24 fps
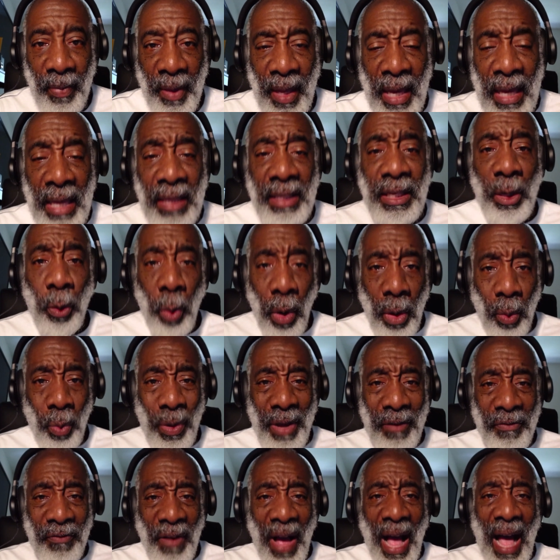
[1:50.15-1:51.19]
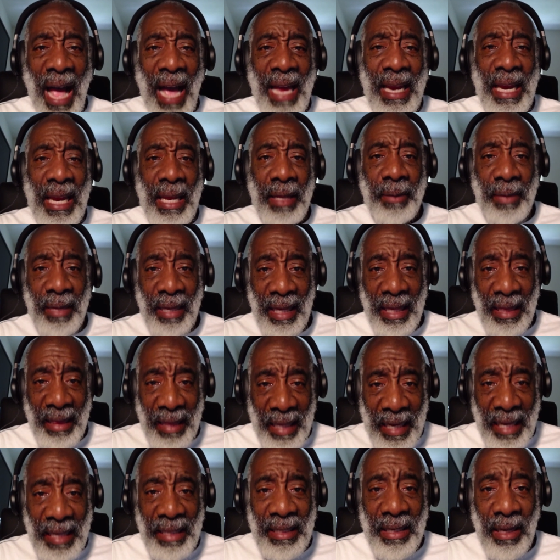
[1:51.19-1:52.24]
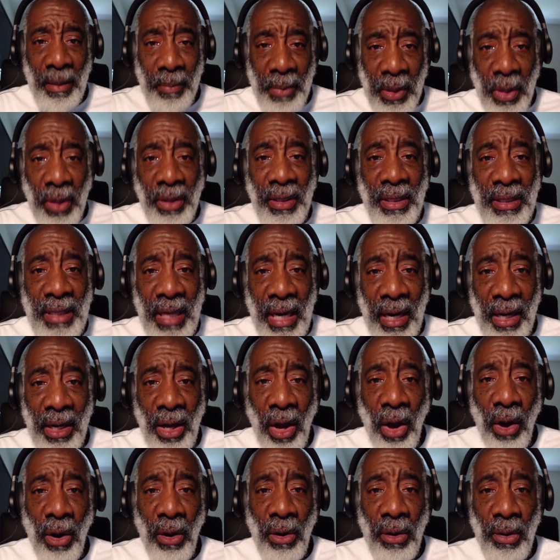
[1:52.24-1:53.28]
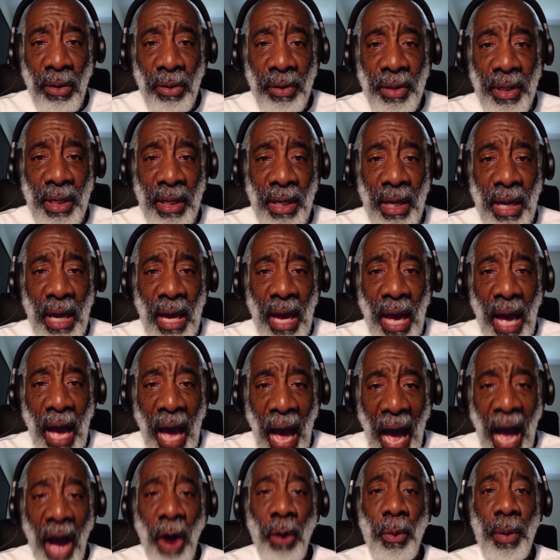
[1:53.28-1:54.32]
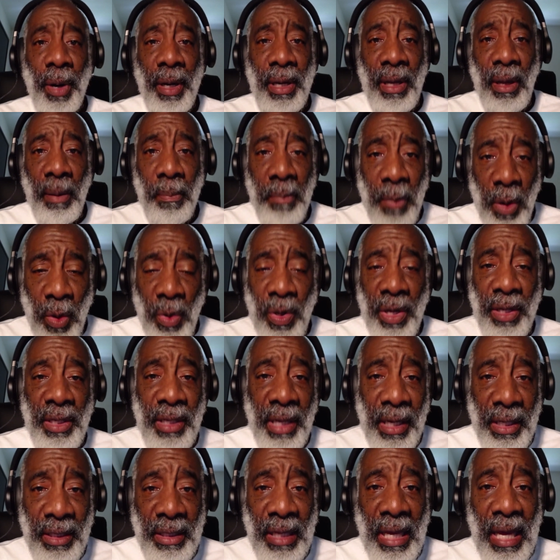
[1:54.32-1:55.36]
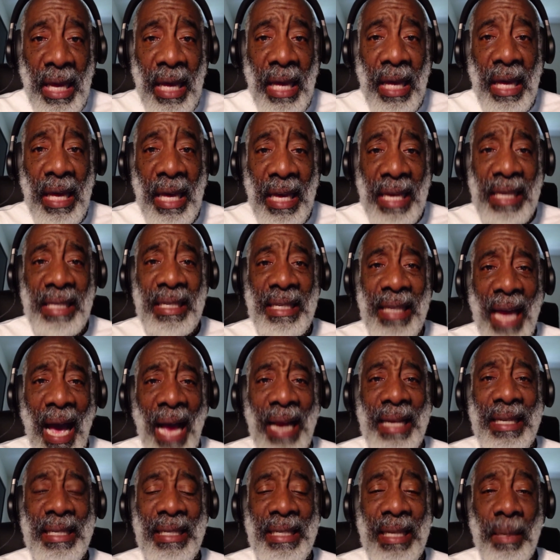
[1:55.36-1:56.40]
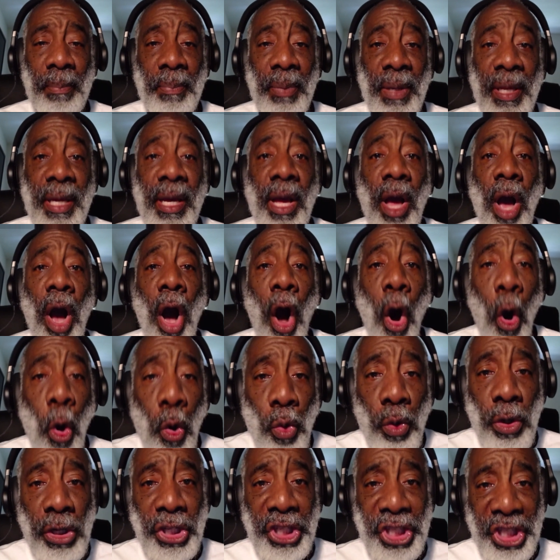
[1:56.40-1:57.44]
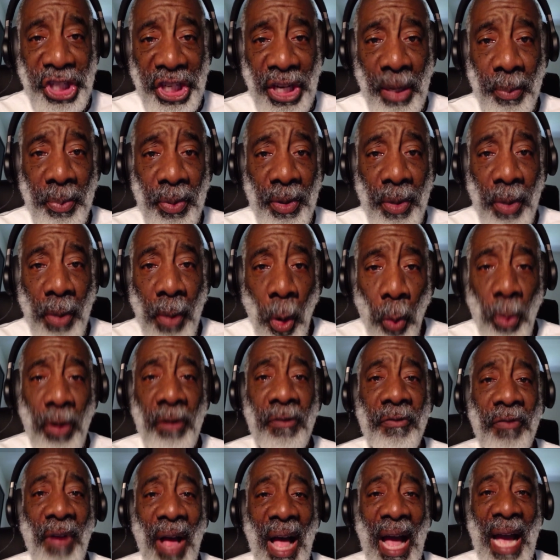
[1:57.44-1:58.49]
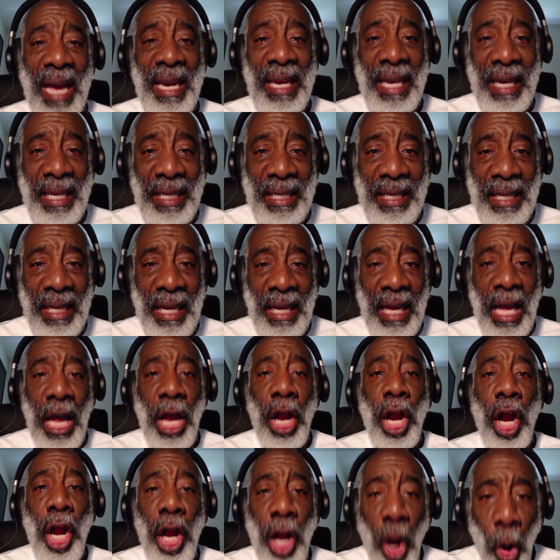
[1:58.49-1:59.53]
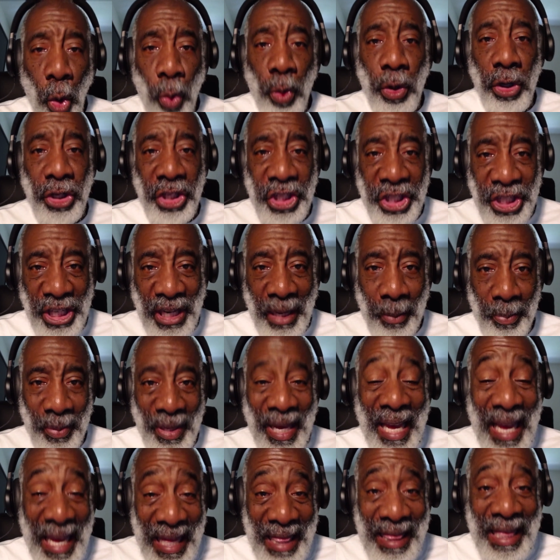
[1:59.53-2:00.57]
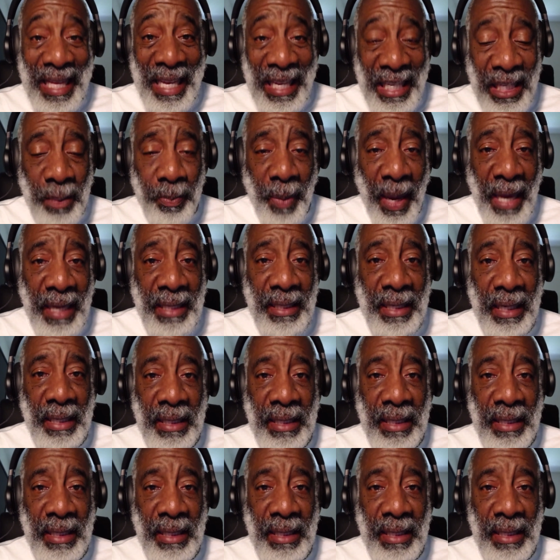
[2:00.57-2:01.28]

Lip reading: See, what we find in these communities that are called our communities is not simply ownership, but we're finding loanership in these spaces.